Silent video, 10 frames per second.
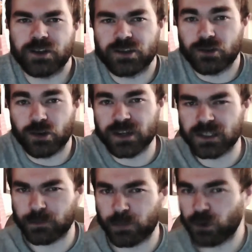Jason Jordan
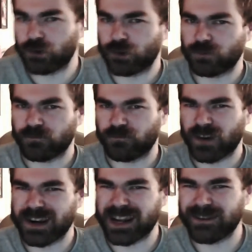needs the push.
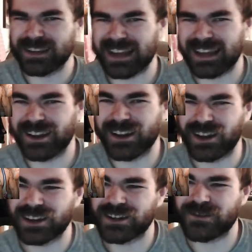Right now, he's kind of
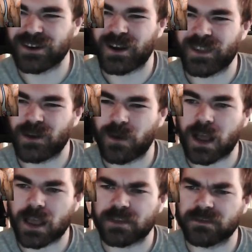not doing all that
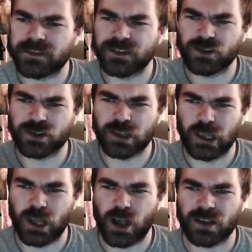well. He just
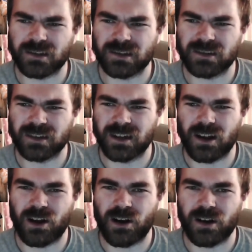lost
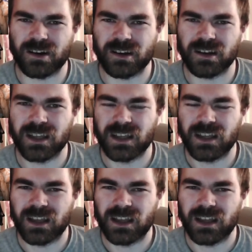on